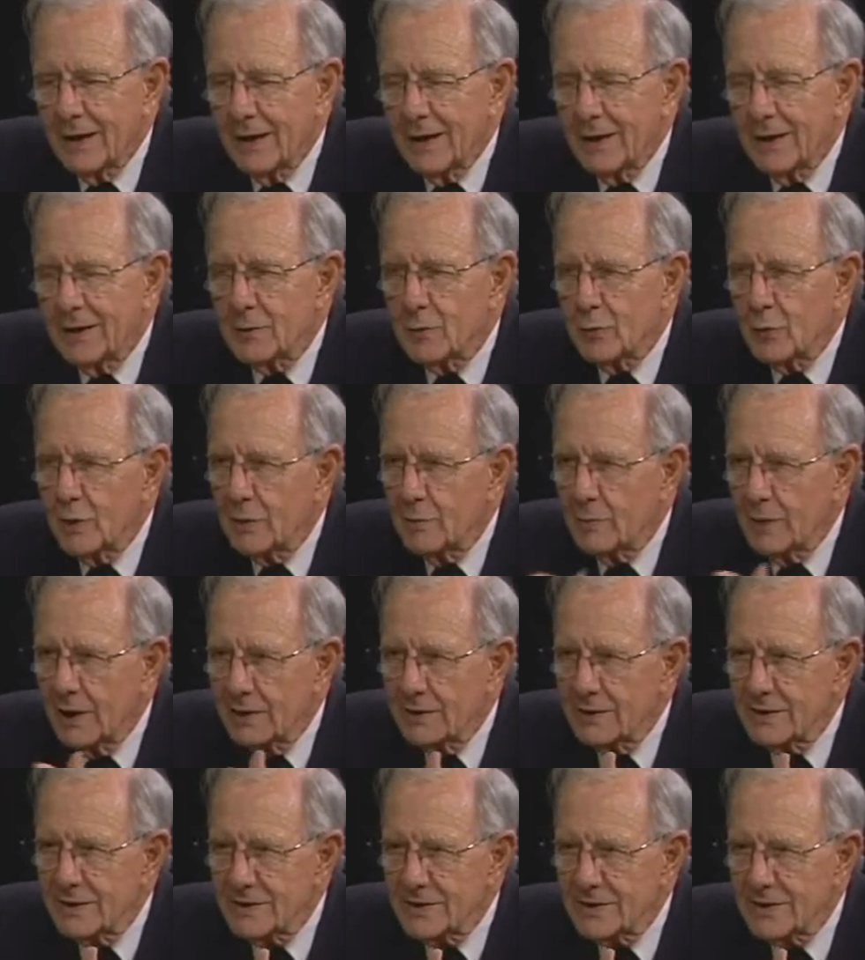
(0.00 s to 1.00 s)
uh, I, we
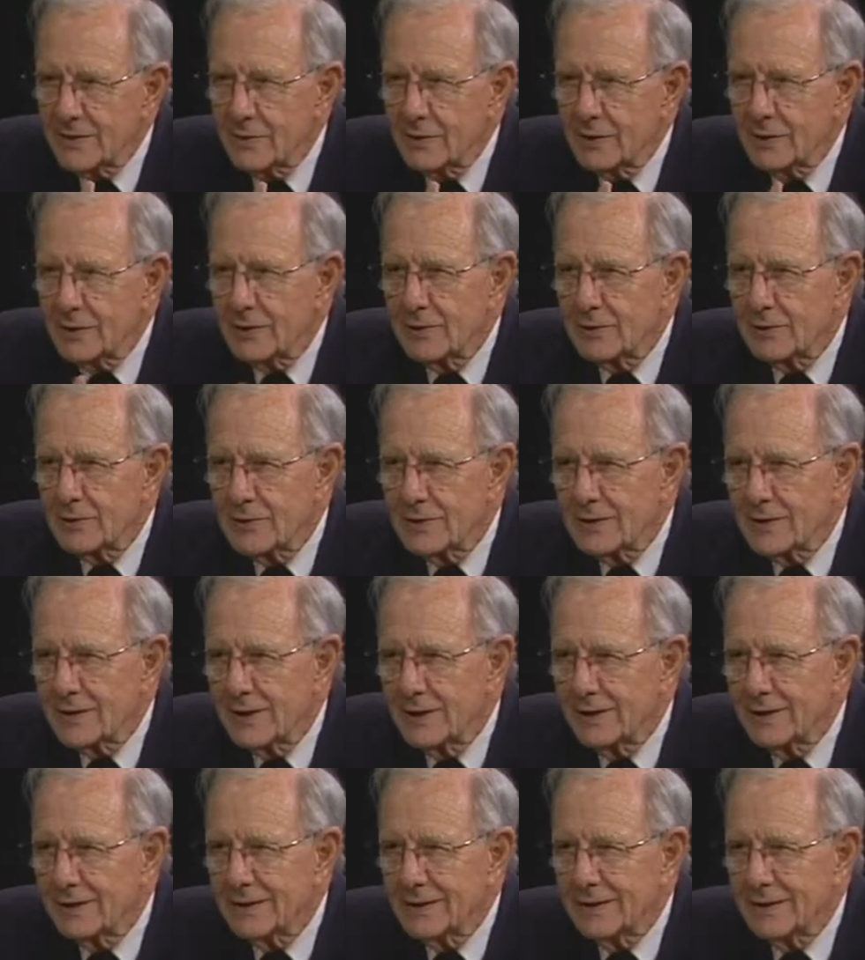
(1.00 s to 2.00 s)
met in Syracuse,
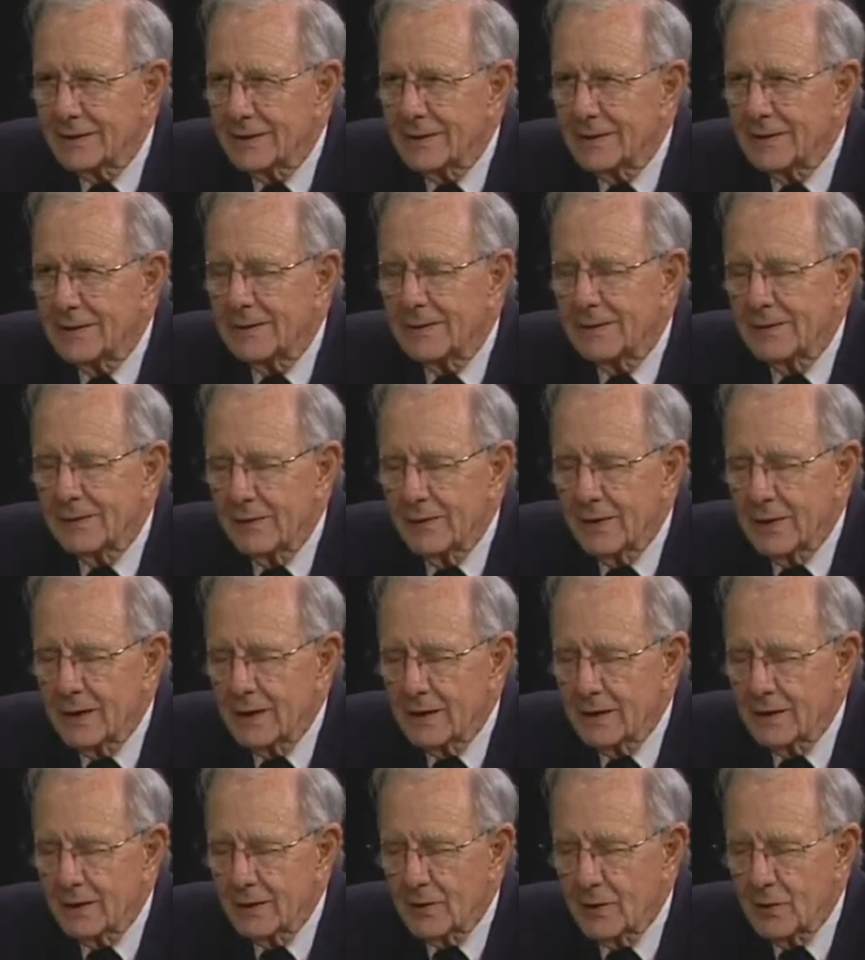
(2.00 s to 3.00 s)
and uh,
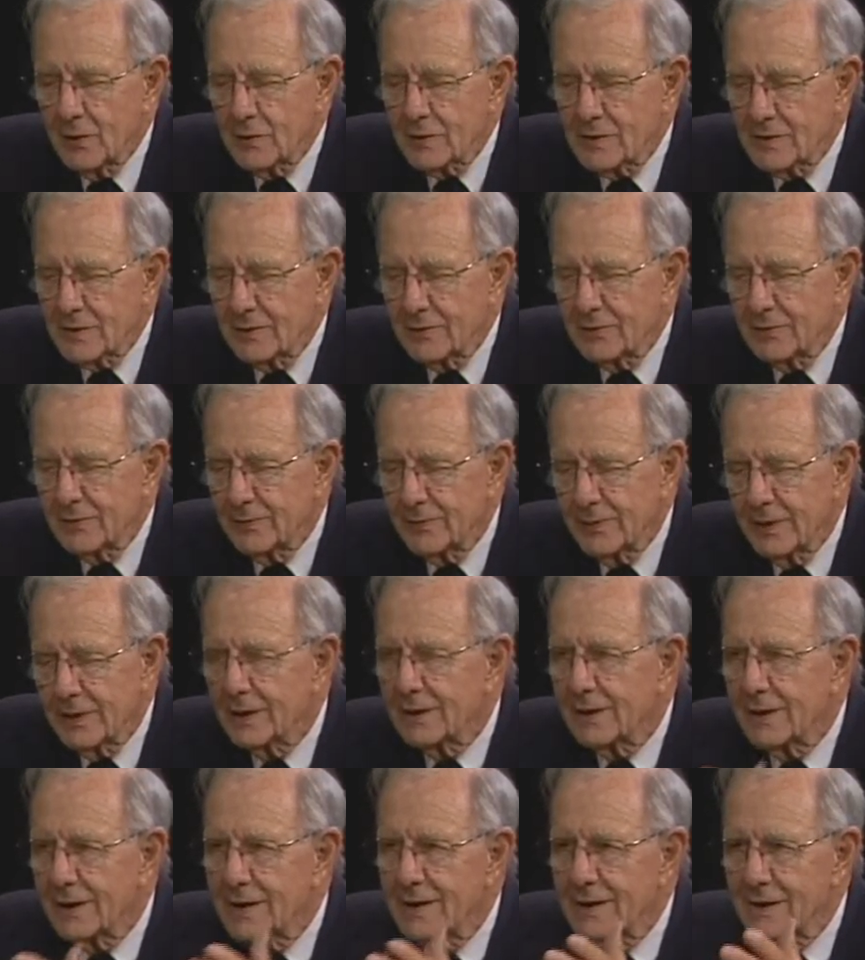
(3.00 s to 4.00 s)
in the course of uh,
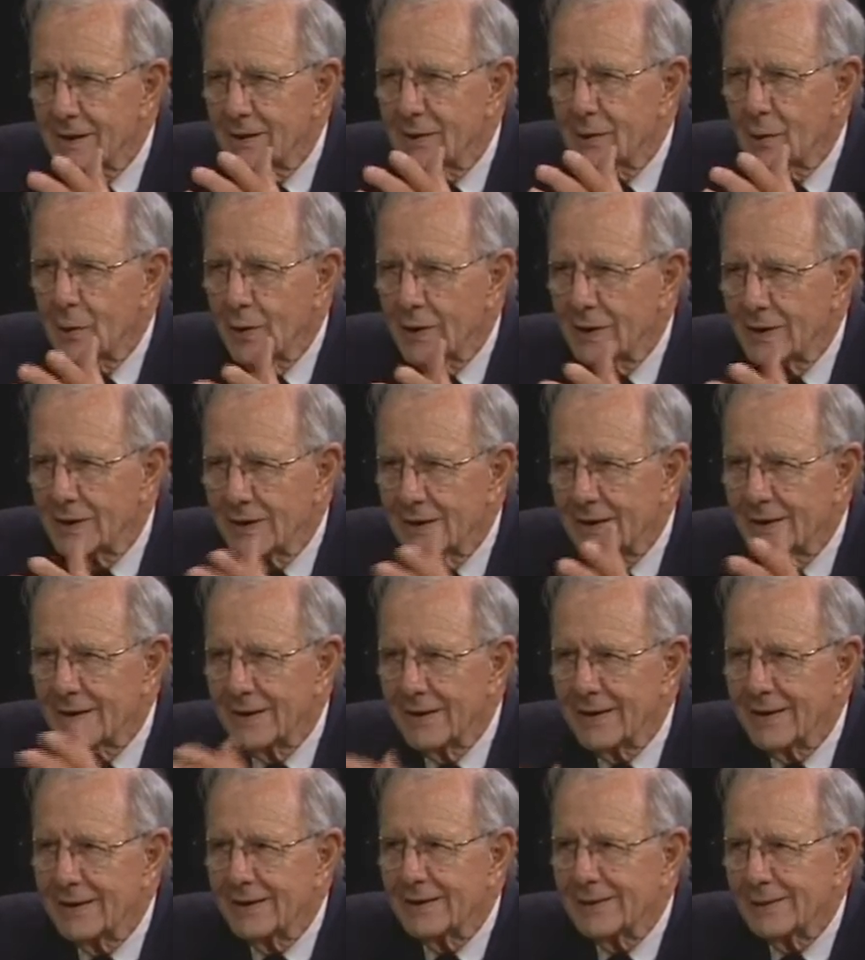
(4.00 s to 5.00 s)
getting acquainted
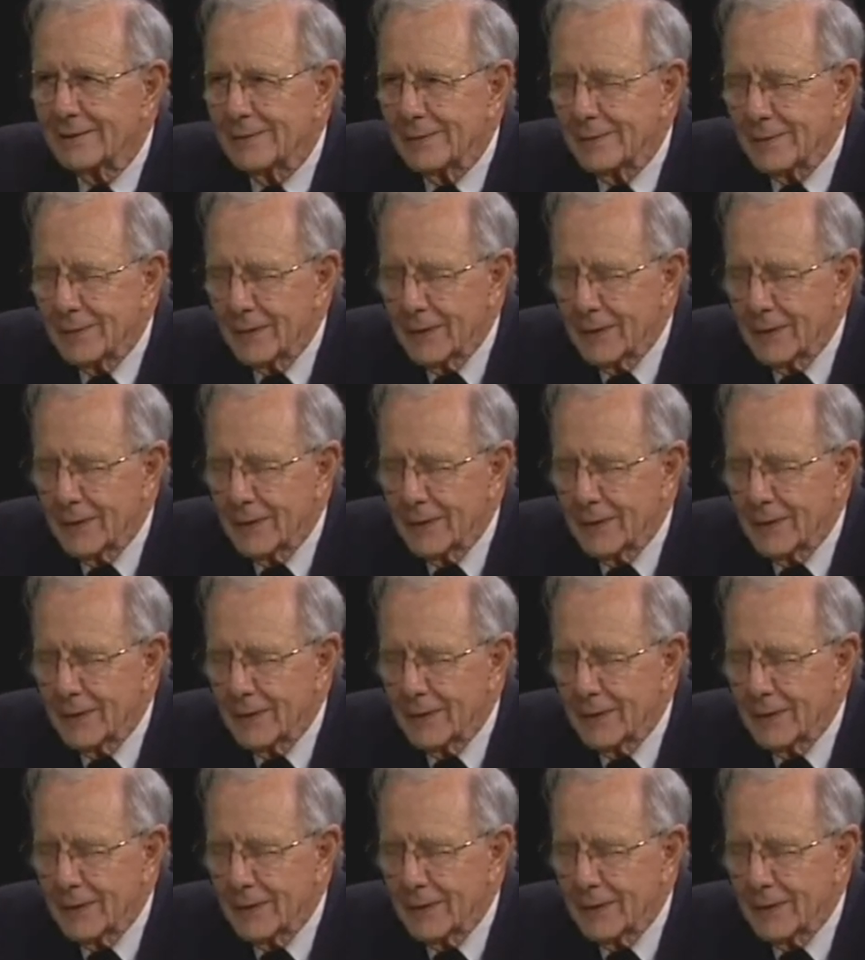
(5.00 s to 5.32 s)
there,